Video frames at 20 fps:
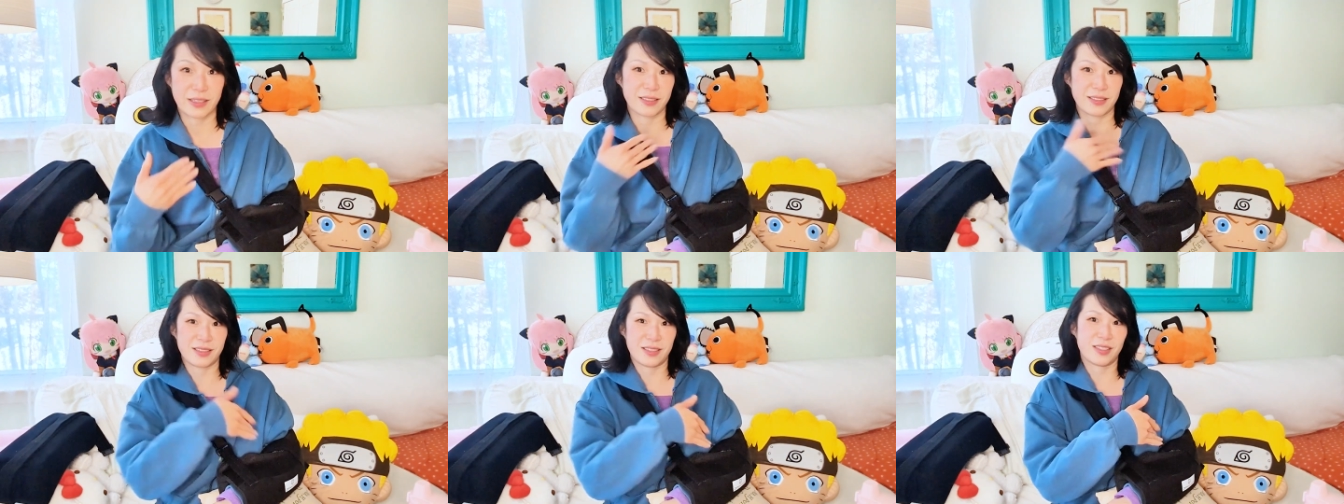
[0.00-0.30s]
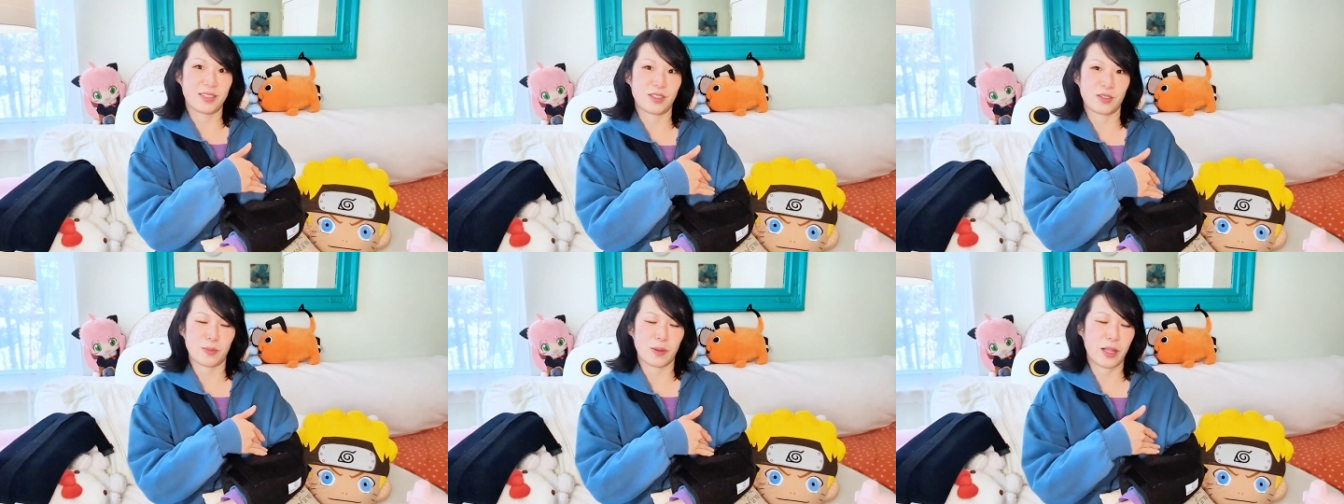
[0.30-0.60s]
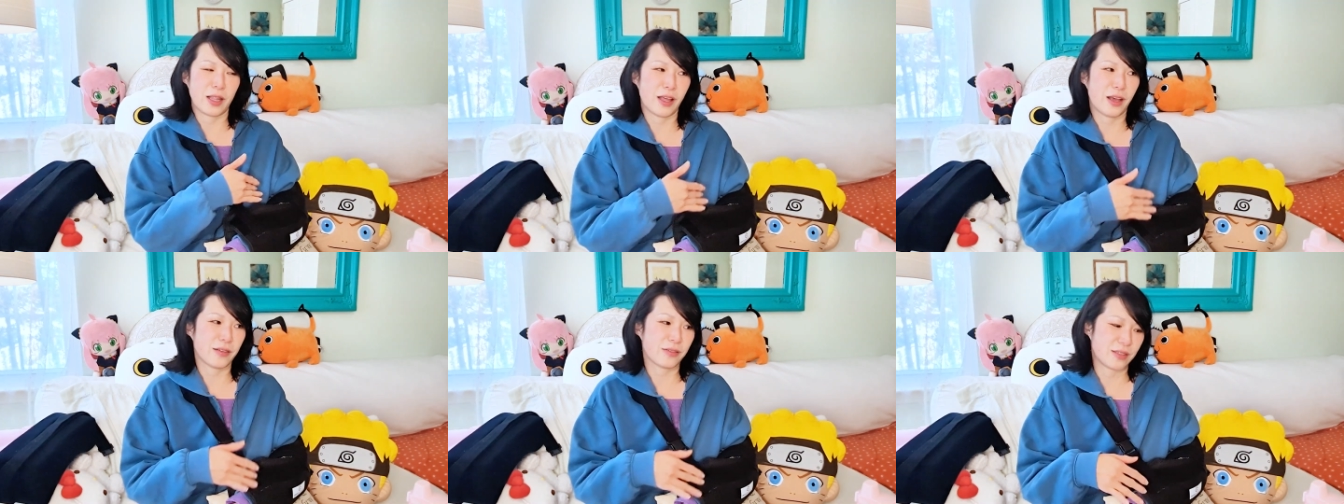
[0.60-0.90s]
because this is
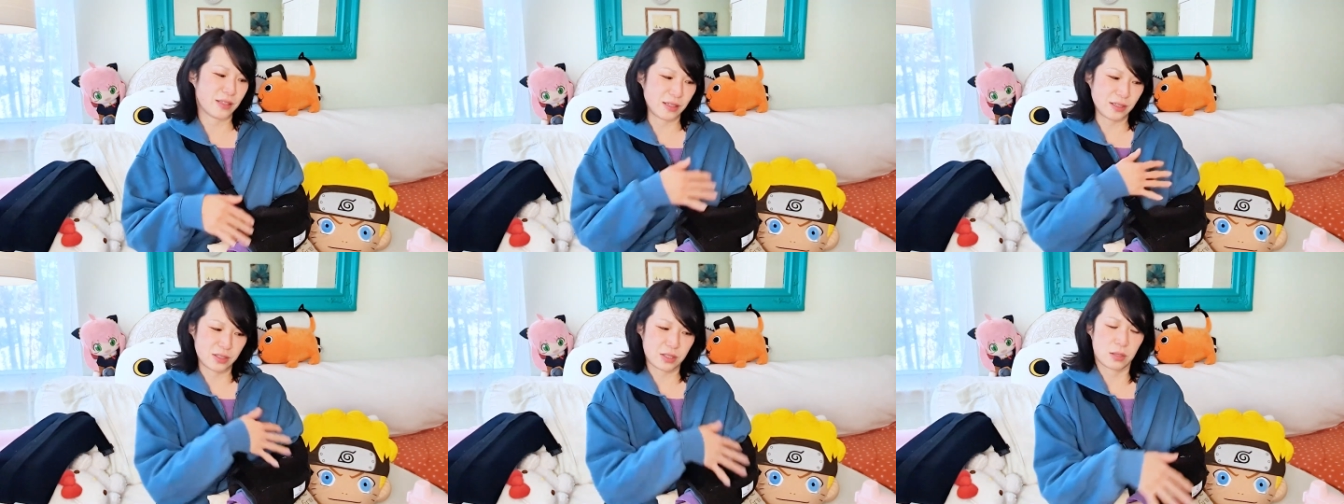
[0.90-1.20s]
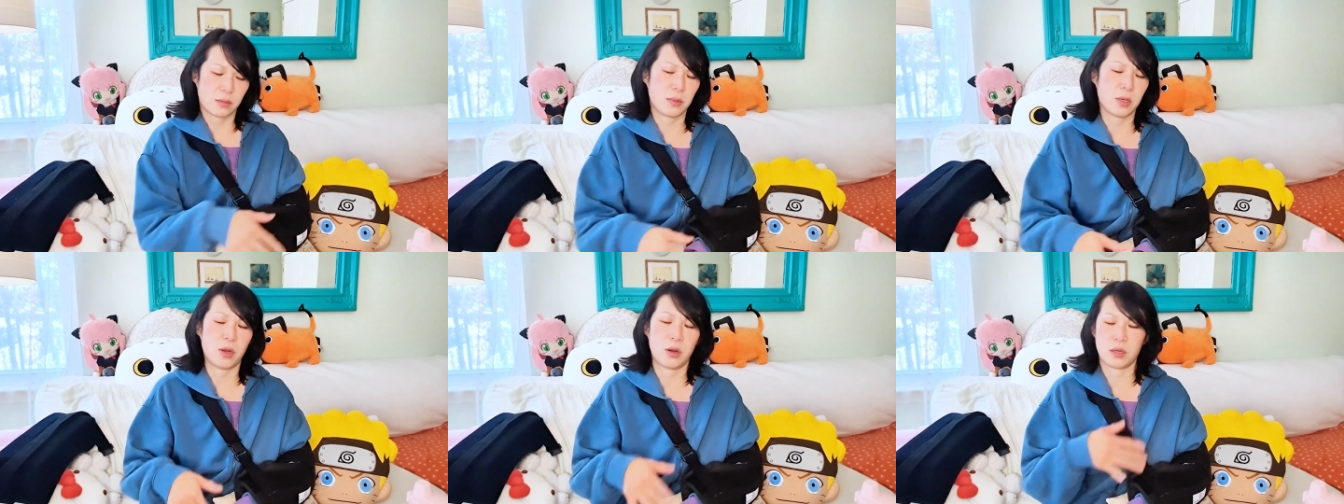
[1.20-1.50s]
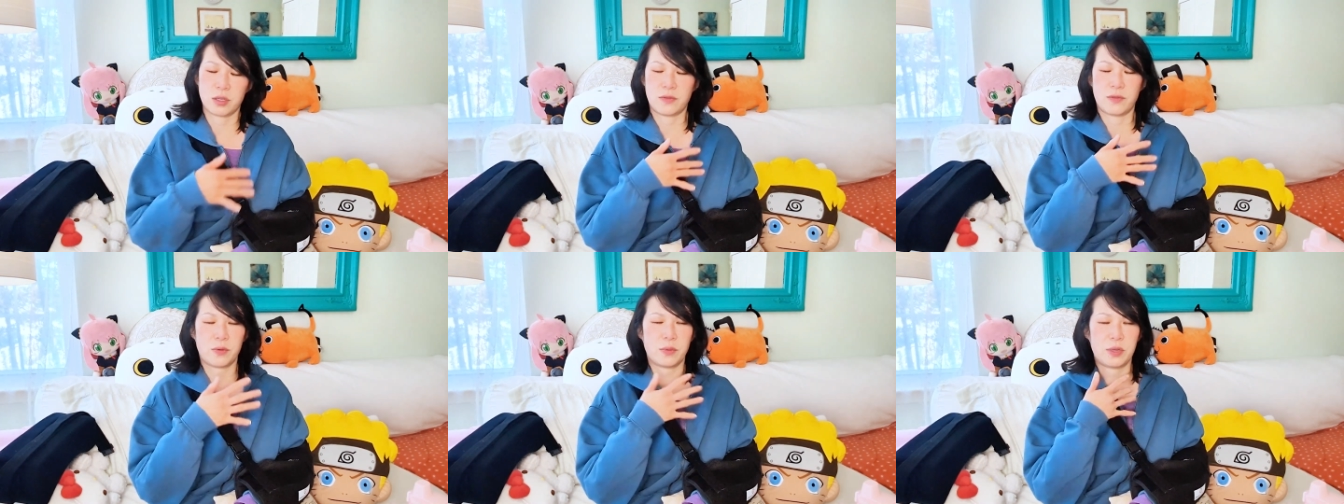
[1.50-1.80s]
my left, and it's gonna be
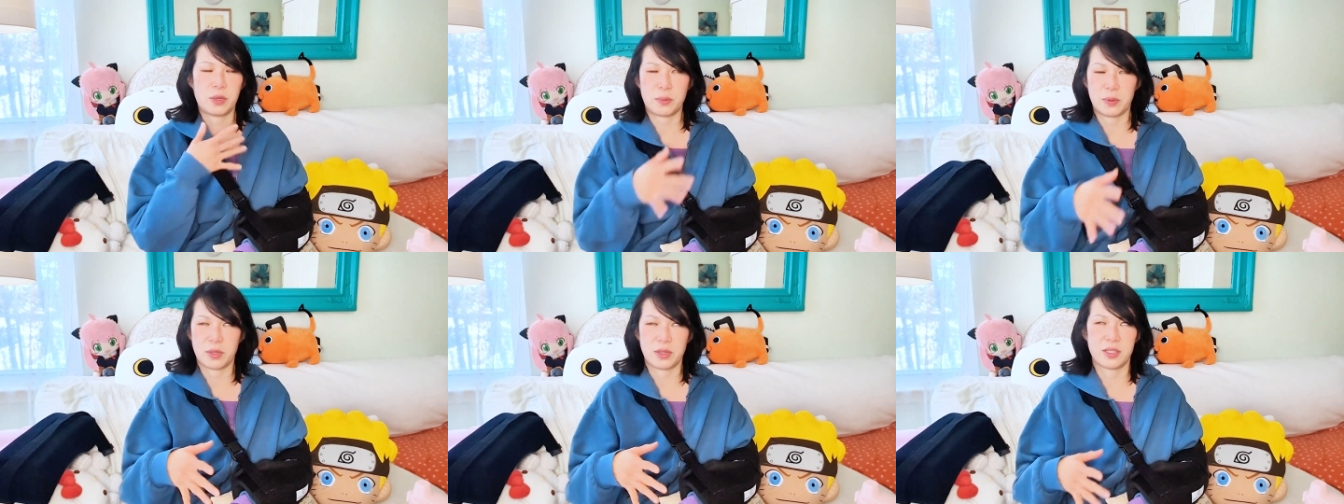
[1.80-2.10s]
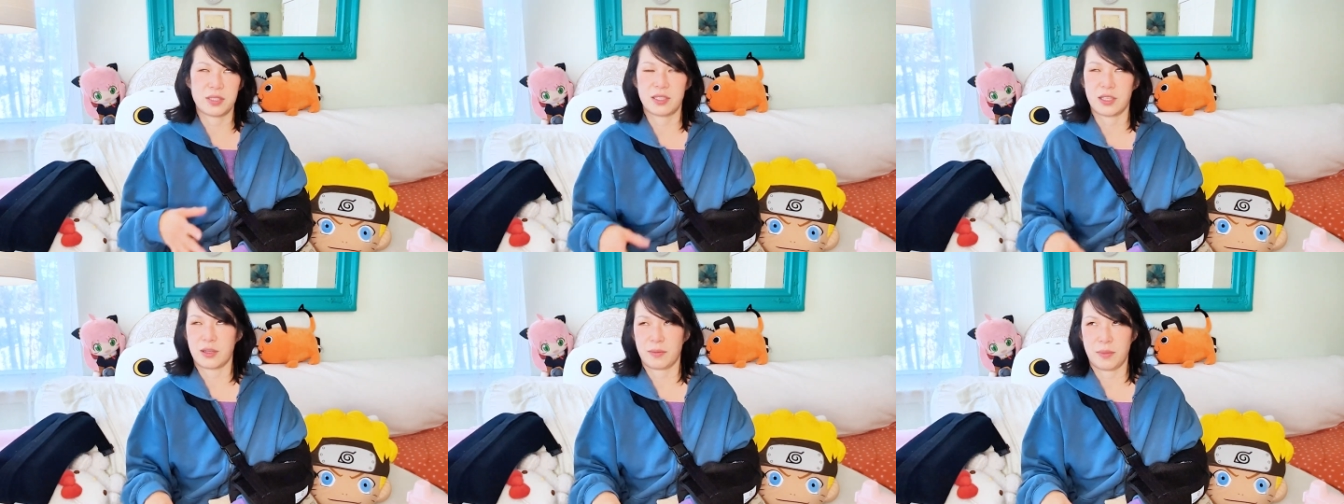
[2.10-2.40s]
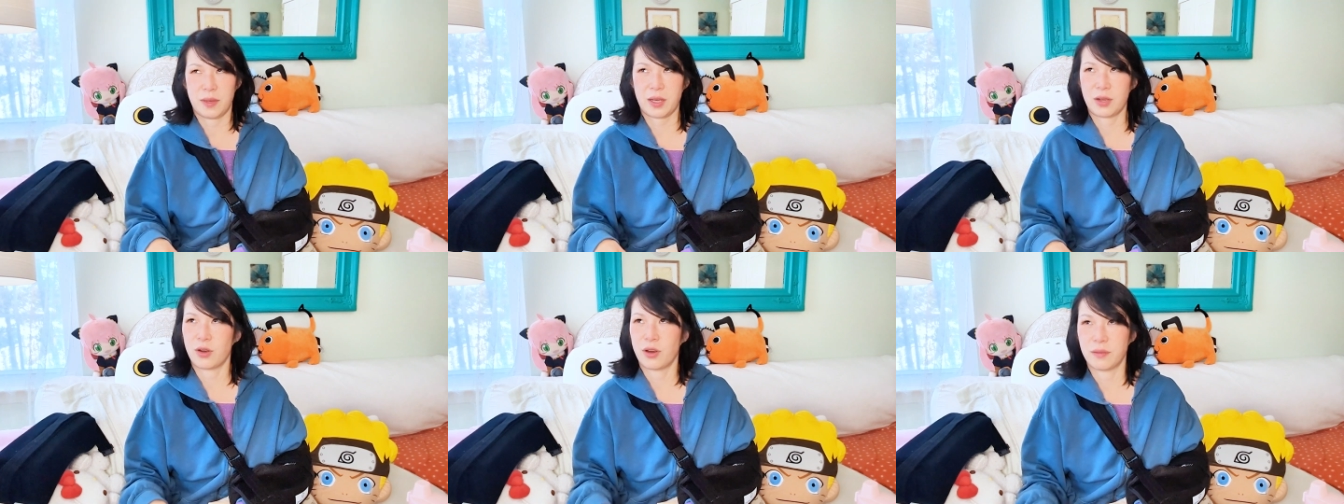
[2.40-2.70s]
hard for me to put the sling
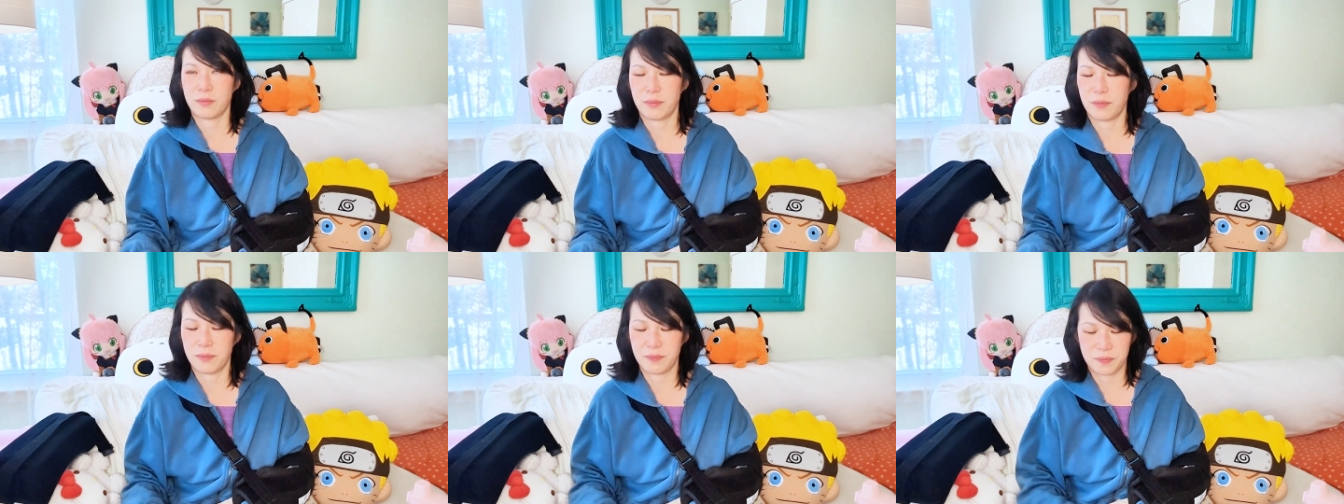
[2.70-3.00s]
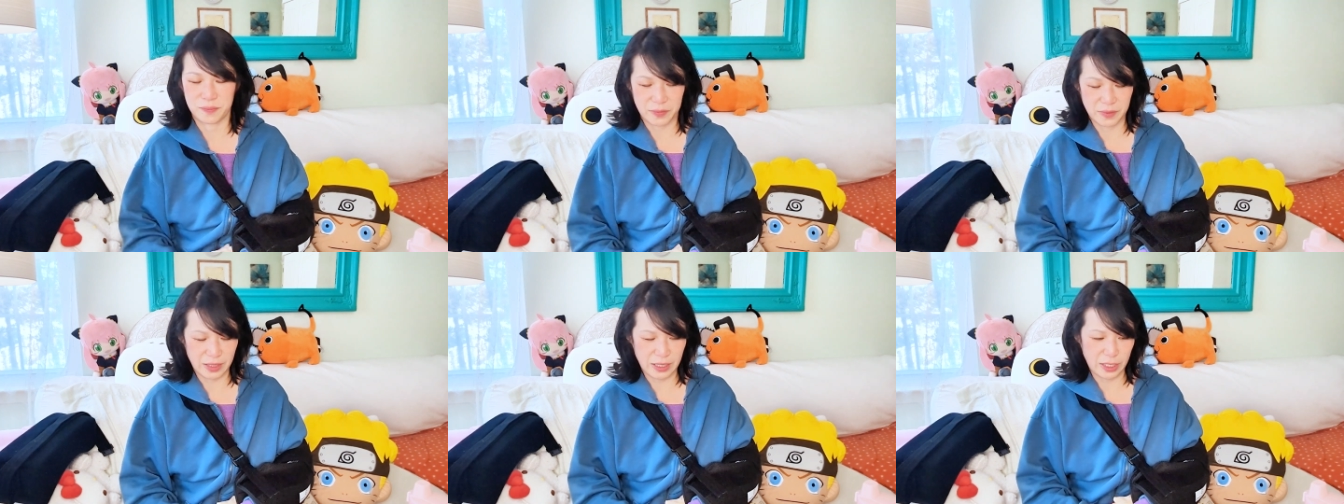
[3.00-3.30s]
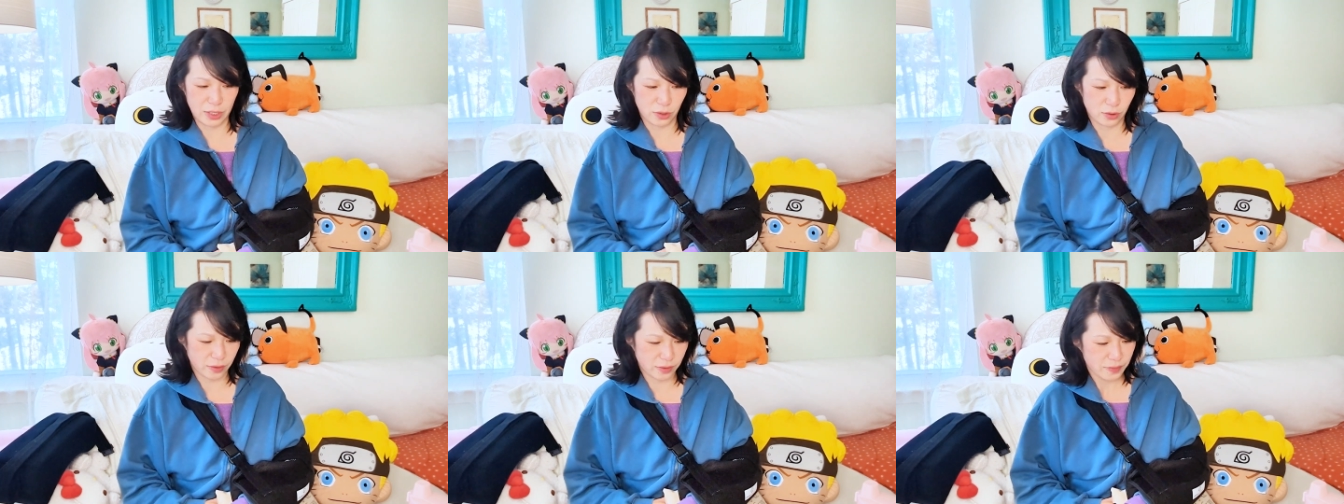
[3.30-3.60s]
back on
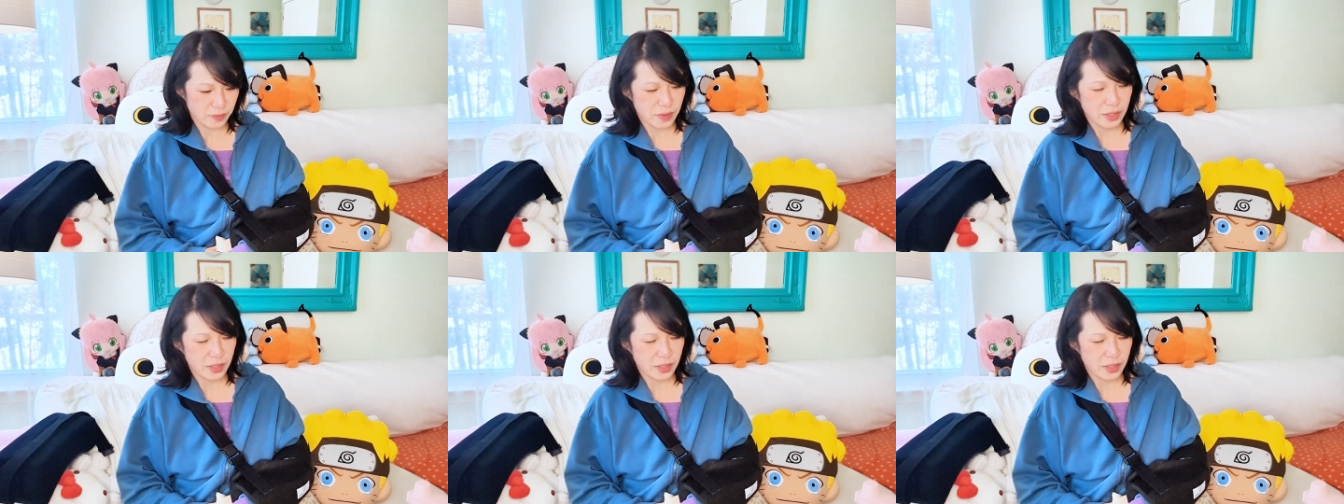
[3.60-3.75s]
later.